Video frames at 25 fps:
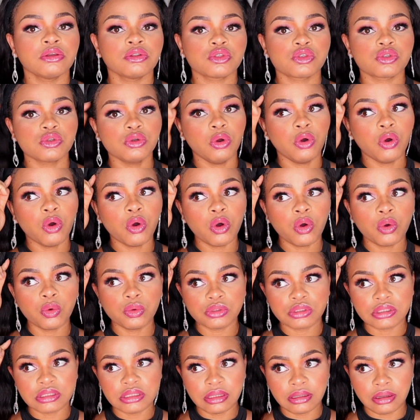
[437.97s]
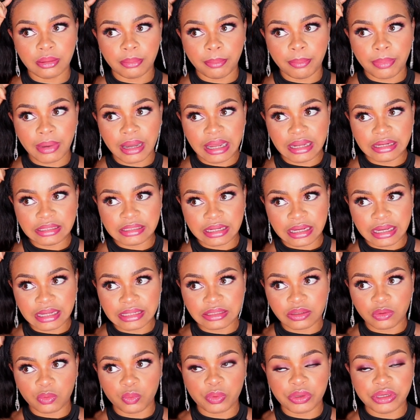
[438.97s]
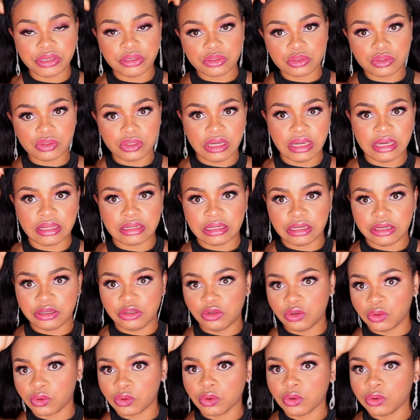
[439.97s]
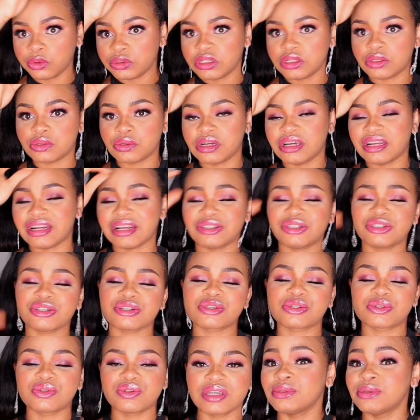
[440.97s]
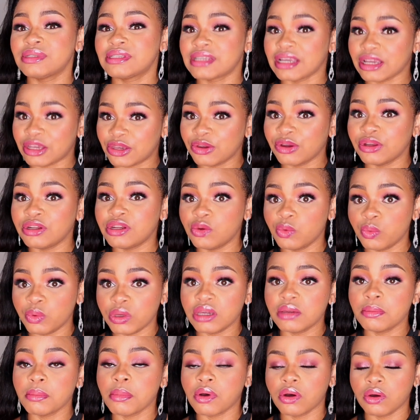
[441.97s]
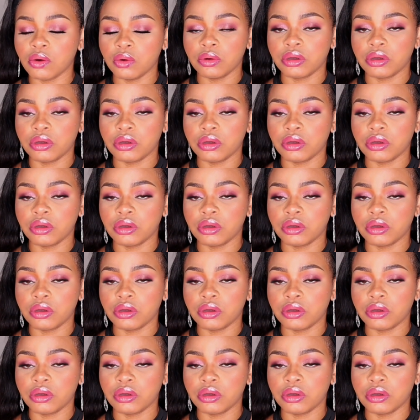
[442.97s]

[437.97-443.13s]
to hold the band and the wig together, you know, hold it together just to secure the wig more.